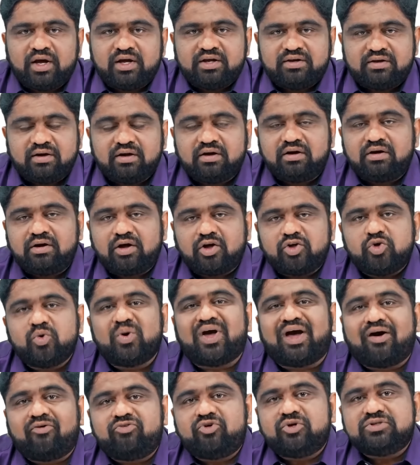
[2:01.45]
Here you
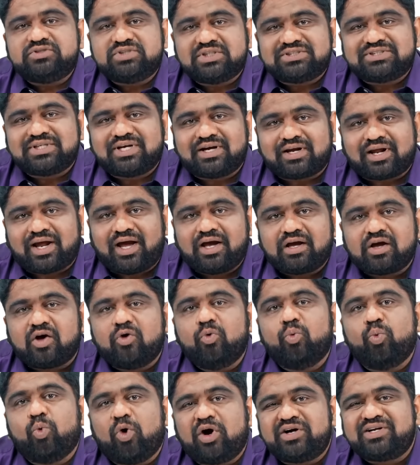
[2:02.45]
have to just crack
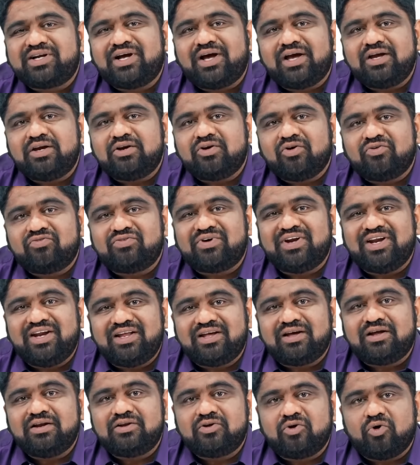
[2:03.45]
what kind of
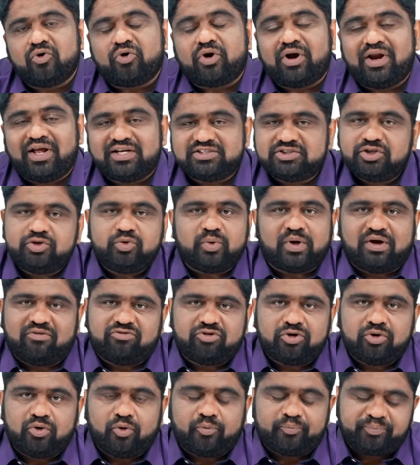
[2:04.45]
clinical correlation you
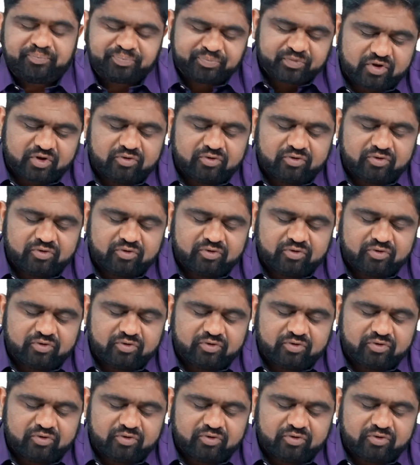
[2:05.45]
have to know.